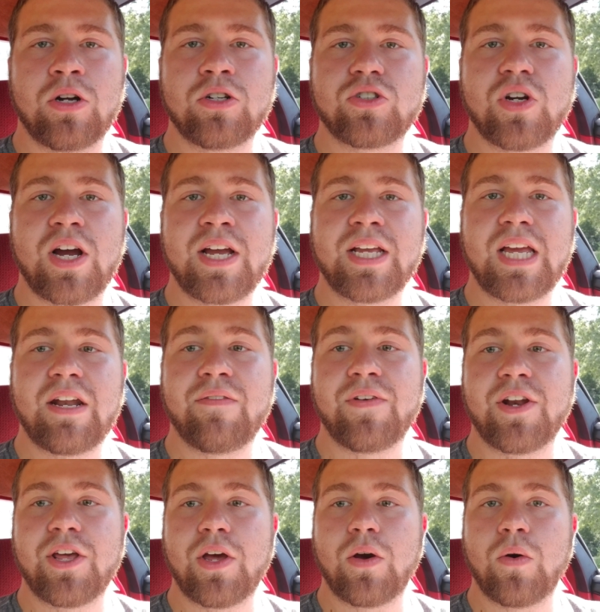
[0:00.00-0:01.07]
to try and get a
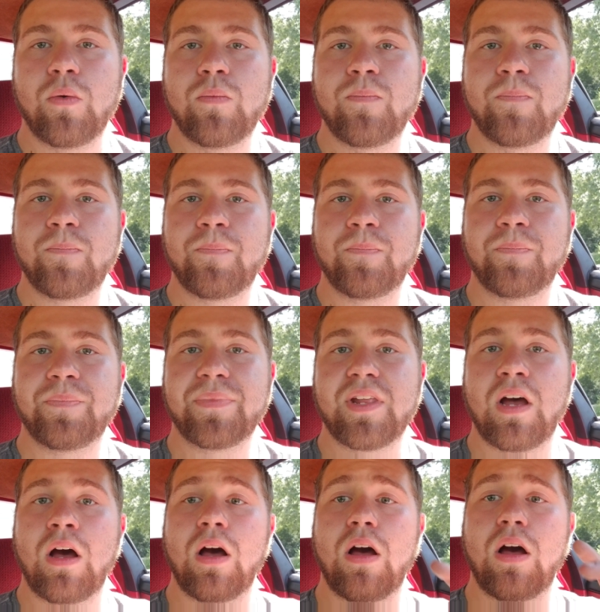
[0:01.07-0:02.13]
video
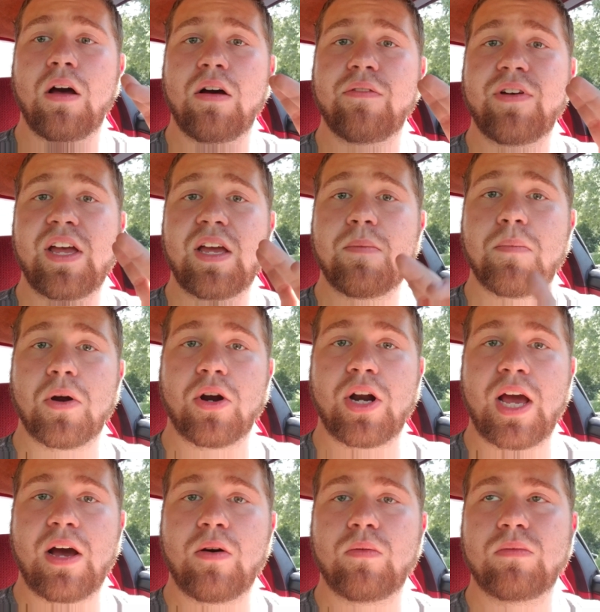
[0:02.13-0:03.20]
of a
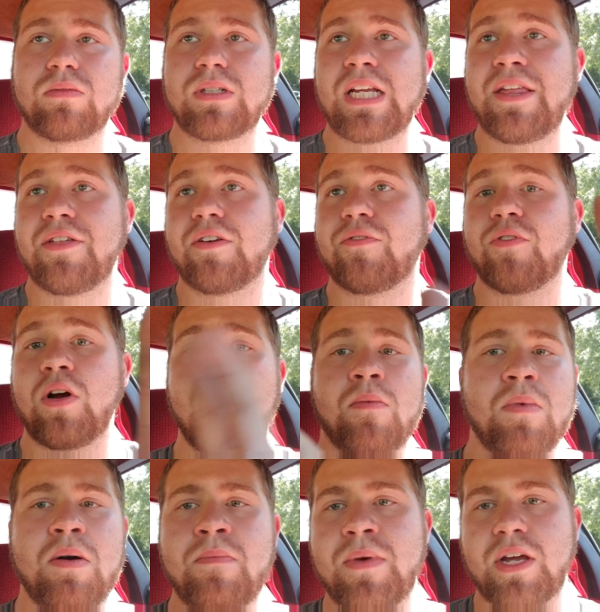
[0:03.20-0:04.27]
burnout, either
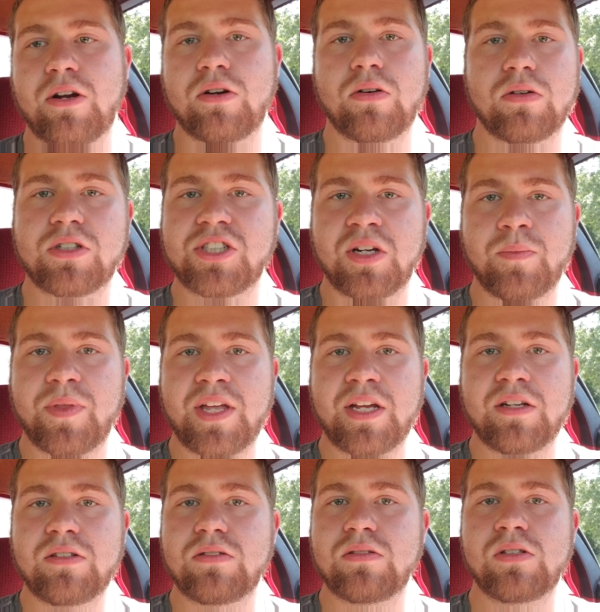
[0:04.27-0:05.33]
from a mirror or
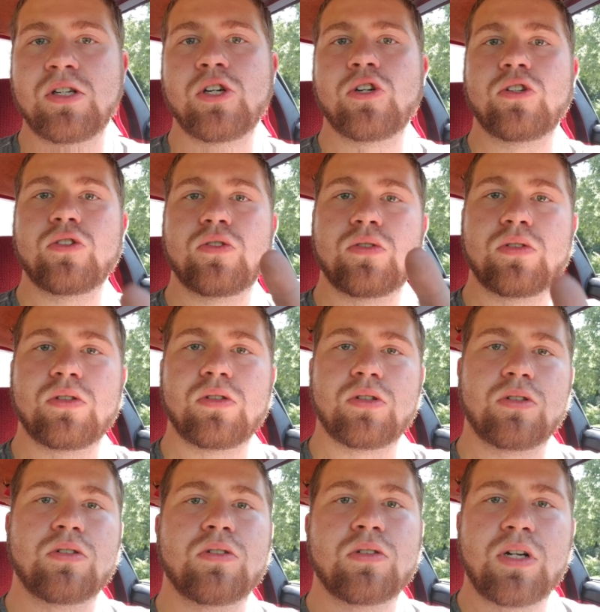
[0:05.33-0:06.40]
something,
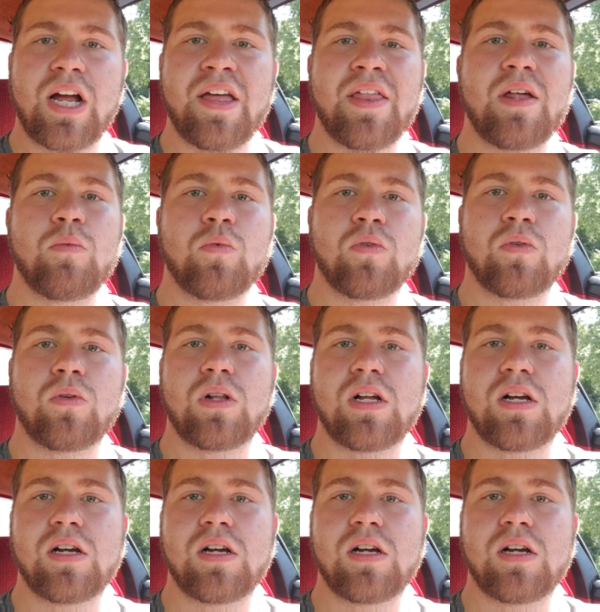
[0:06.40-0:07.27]
and then we'll